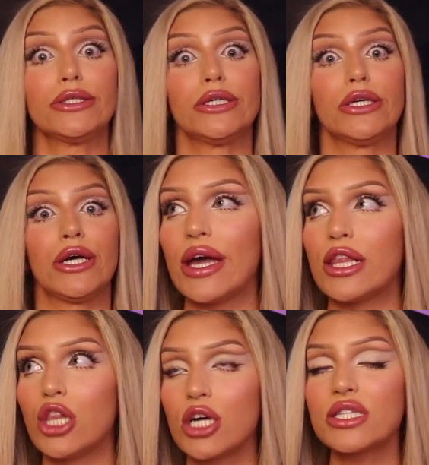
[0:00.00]
Ugh. it
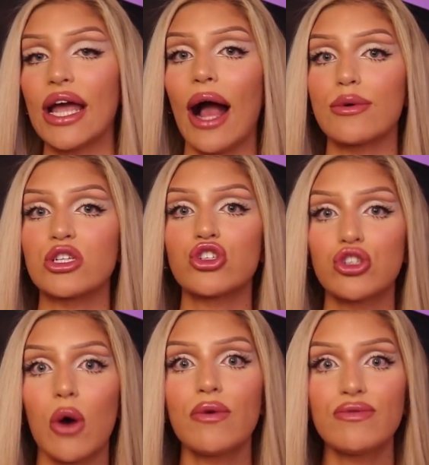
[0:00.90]
looked like I was
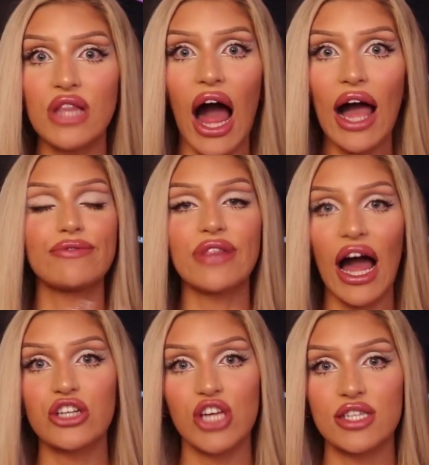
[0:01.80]
so flat,
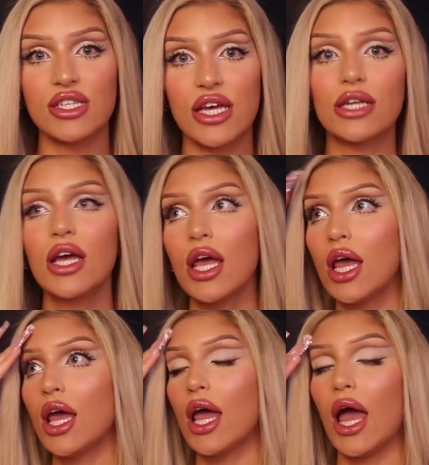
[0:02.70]
flat chested
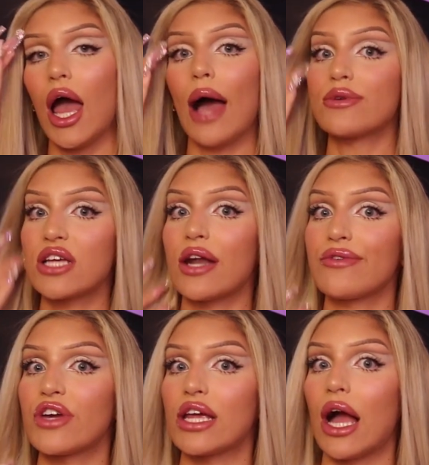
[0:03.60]
I was kind of
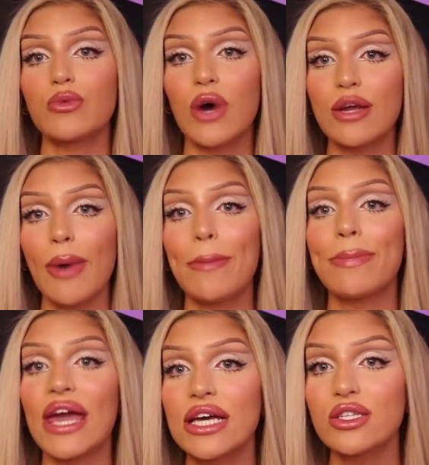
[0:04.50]
freaking out. One of my
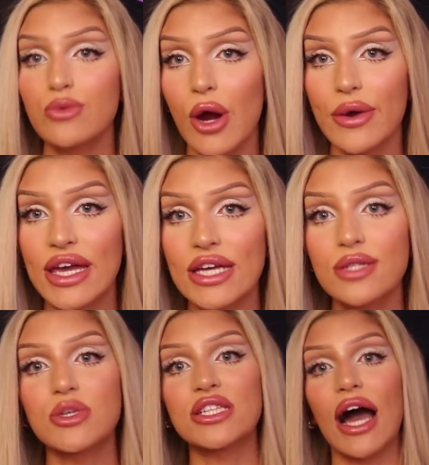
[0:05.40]
biggest
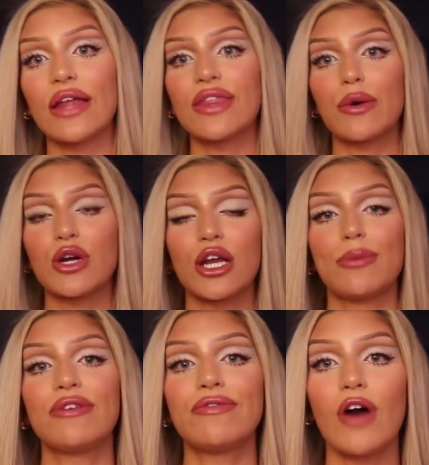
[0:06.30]
worries was that they were gonna
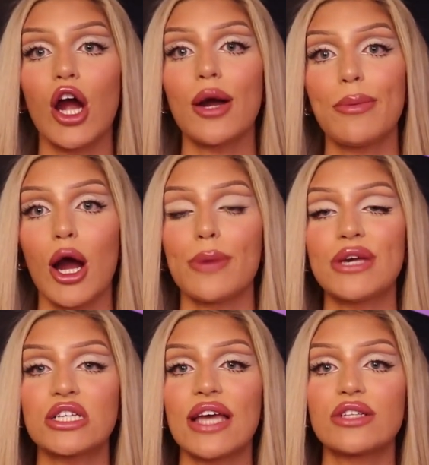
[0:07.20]
be far apart
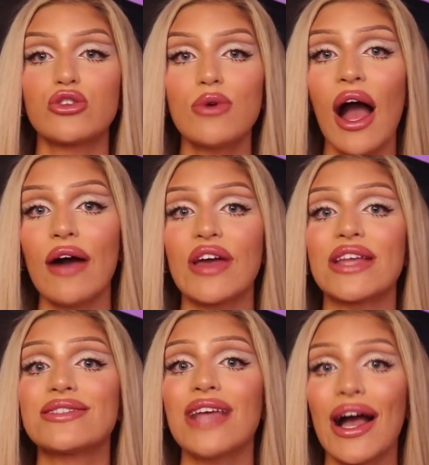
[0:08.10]
because I do have
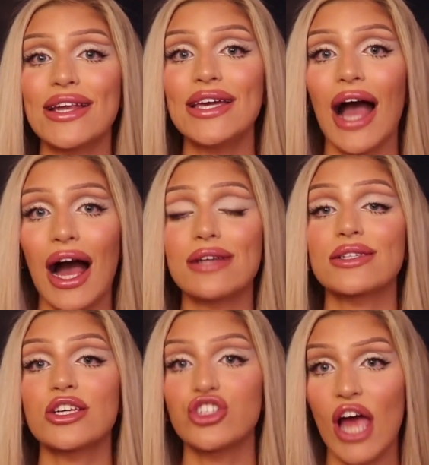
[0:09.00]
a tiny
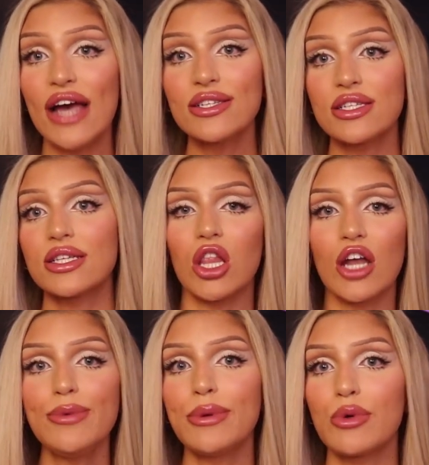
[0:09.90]
ass chest. A
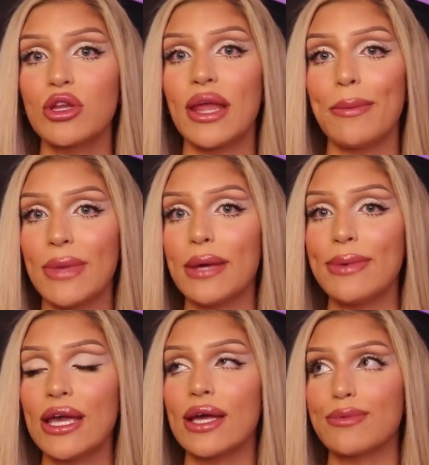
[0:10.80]
lot of people when they meet
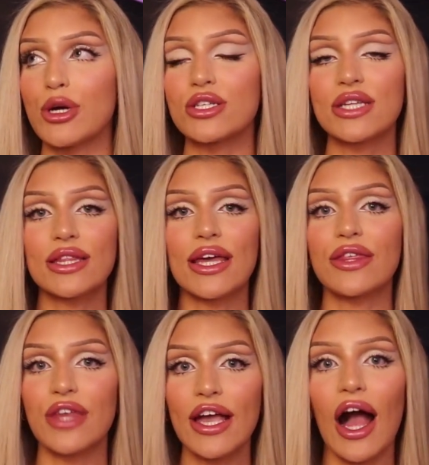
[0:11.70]
me in person, they
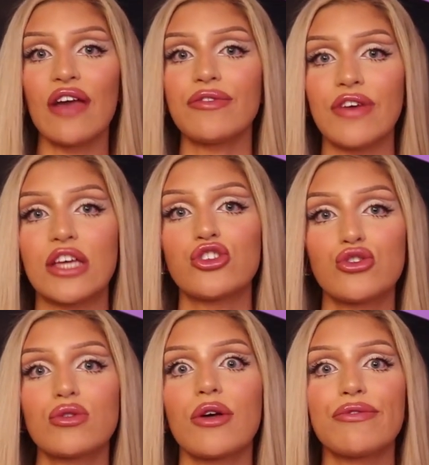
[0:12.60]
think I
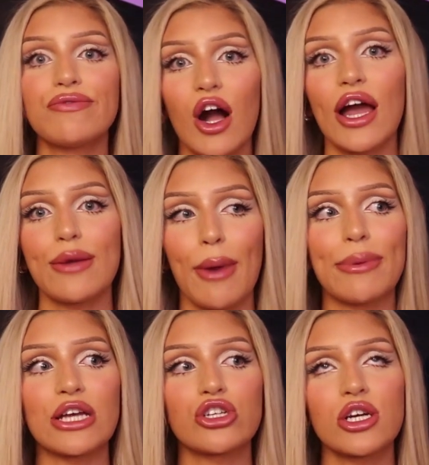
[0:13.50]
facetune the fuck out of my
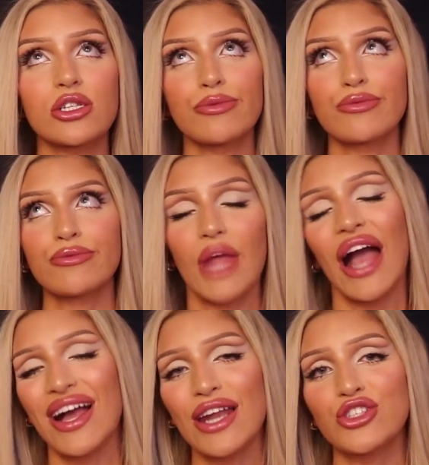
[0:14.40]
pictures.
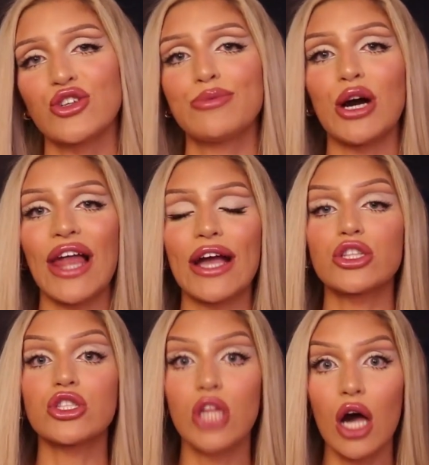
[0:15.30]
I kind of do, but like
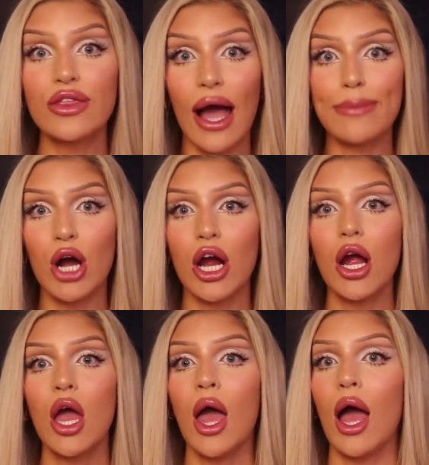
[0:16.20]
not that
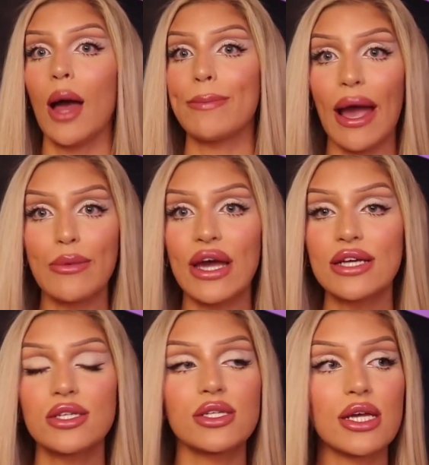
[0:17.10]
part. My
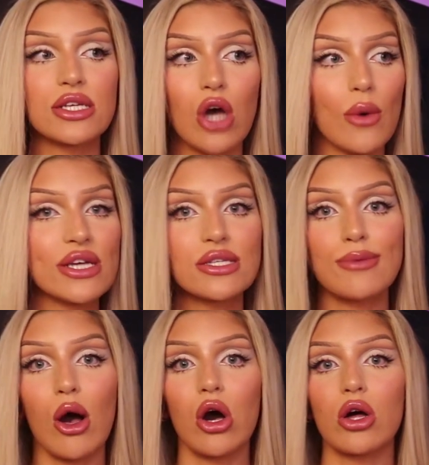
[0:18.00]
waist is always
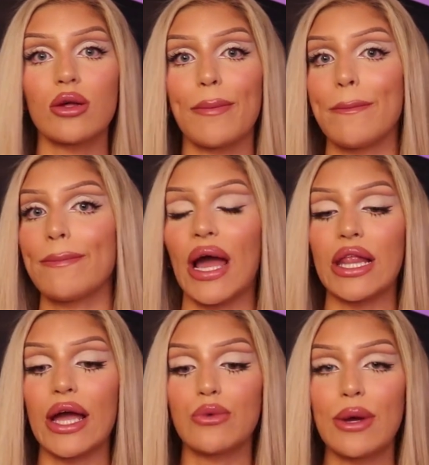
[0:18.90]
small, my
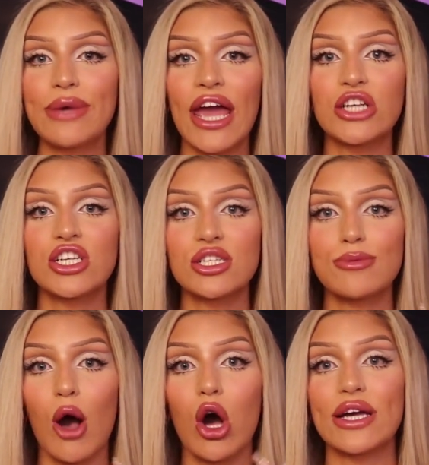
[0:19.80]
like rib cage is
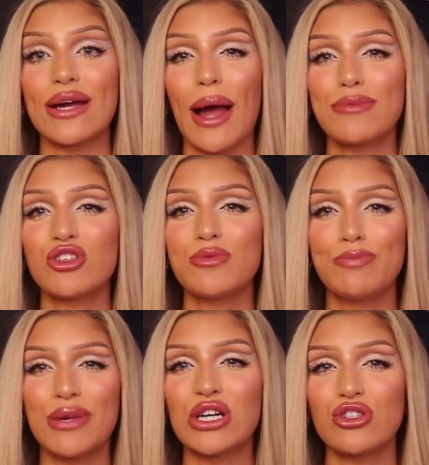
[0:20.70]
small, I'm
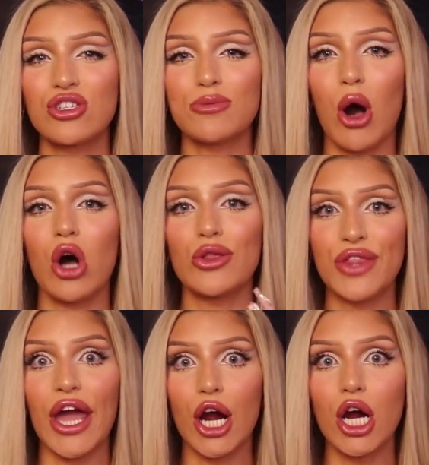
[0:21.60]
just built small
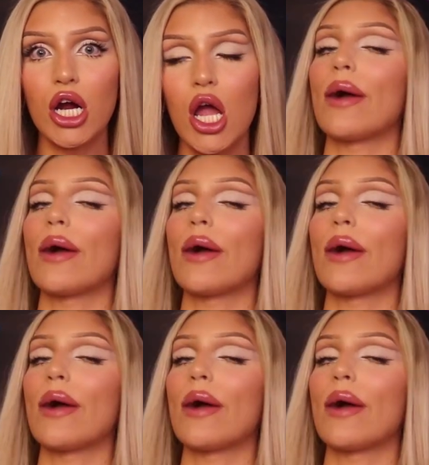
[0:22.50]
there.